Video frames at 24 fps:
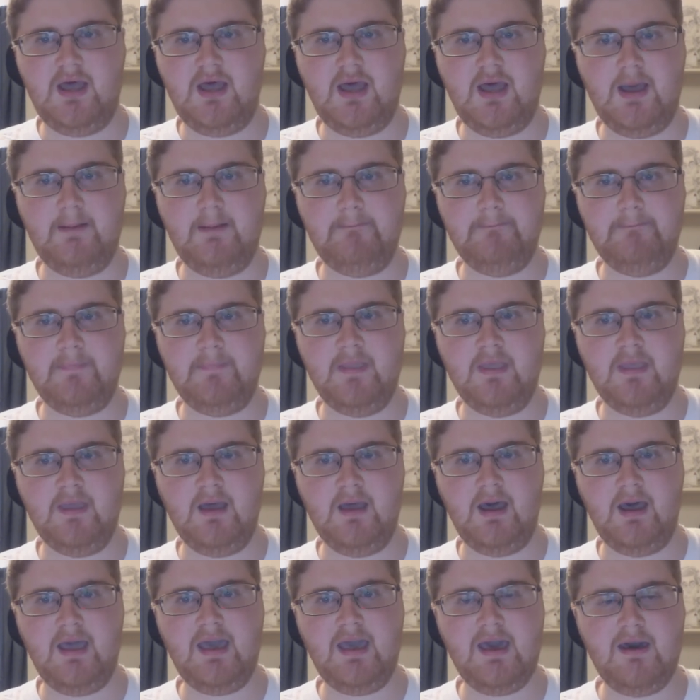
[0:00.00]
Um,
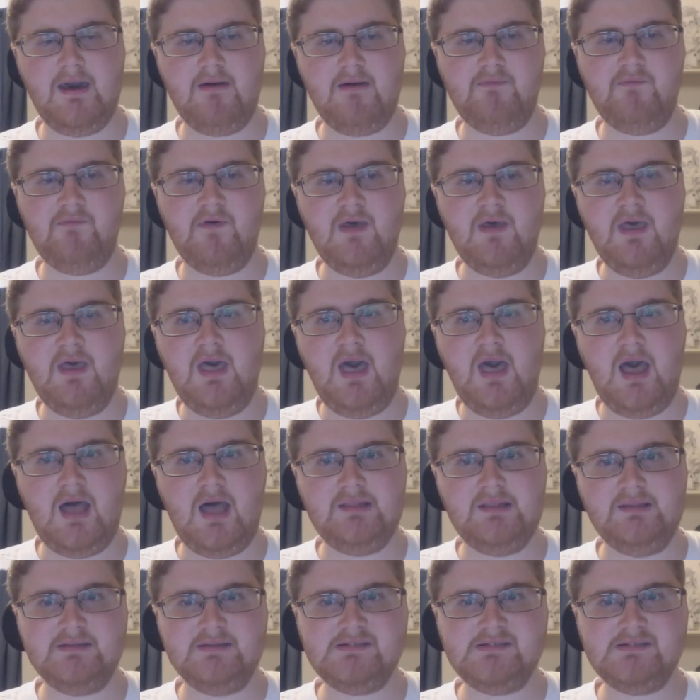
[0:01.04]
I have a